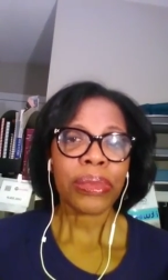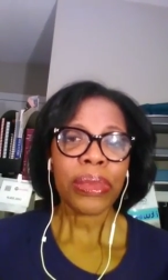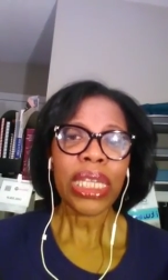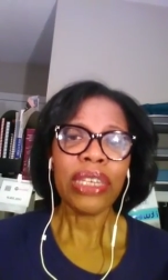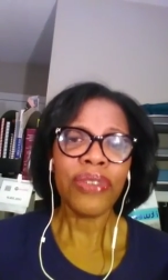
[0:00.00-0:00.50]

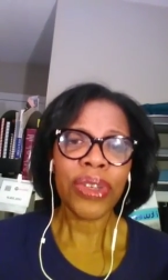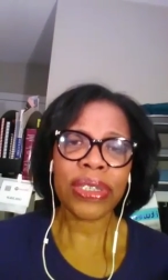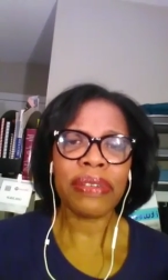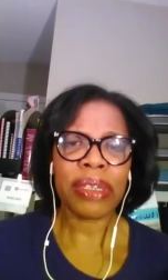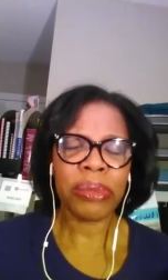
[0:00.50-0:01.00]
if your
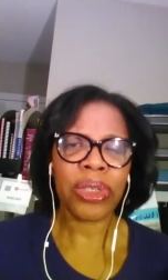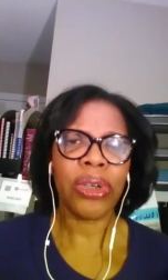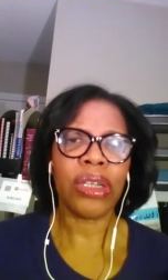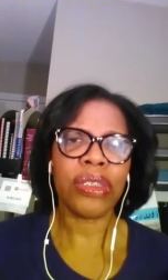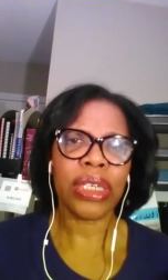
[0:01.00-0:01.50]
stuff comes
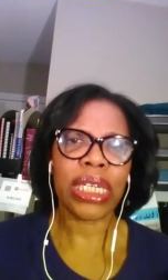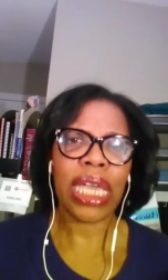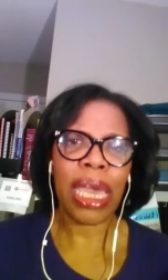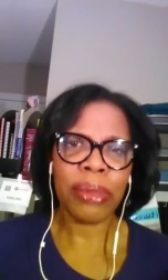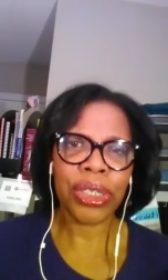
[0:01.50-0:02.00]
across looking
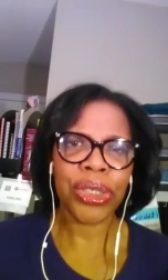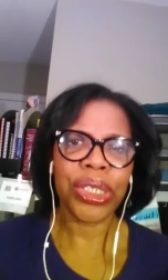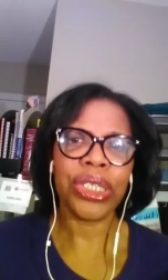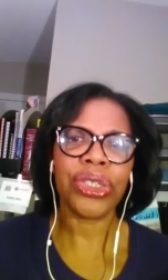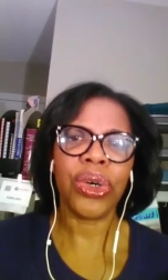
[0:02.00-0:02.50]

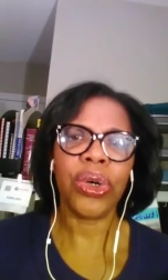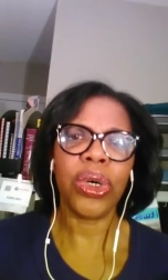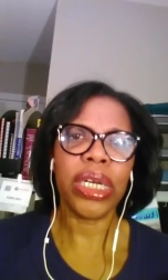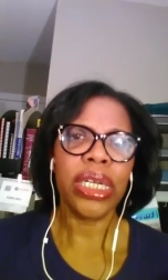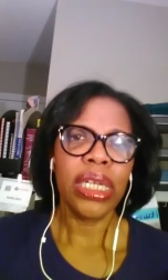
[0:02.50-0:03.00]
amateurish
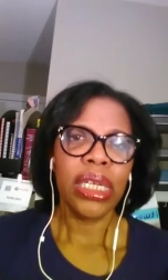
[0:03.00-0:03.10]
or